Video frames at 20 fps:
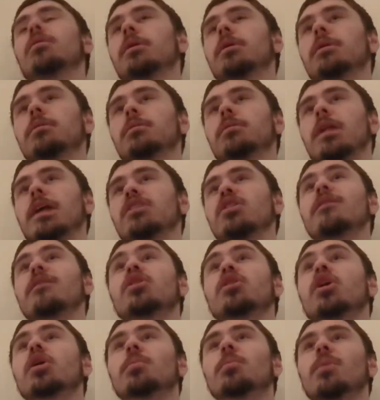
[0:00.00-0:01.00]
brown. They have a brown.
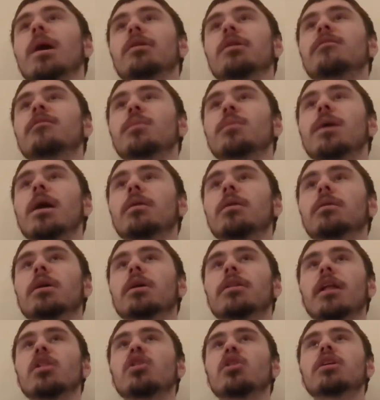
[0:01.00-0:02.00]
Because I looked at them like
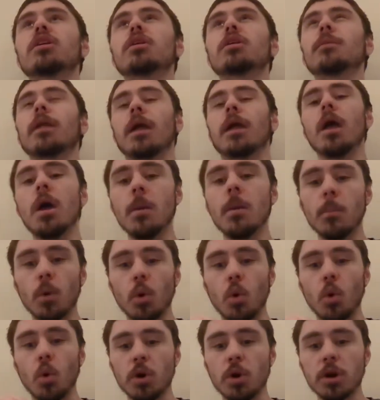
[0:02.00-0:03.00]
more oranges,
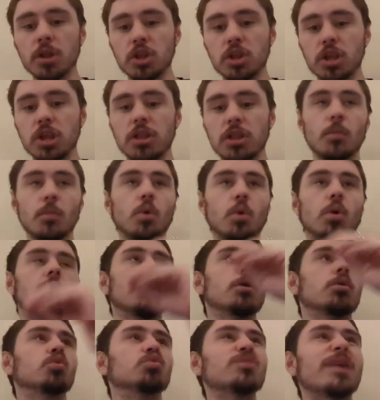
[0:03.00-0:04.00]
more reds, and
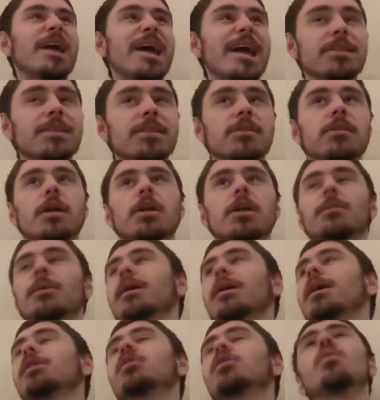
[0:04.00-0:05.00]
I'm like, I don't want any of these. The
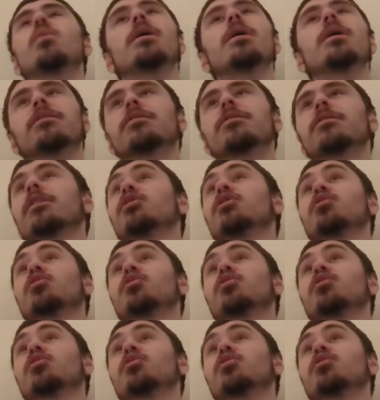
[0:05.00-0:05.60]
greens, blues.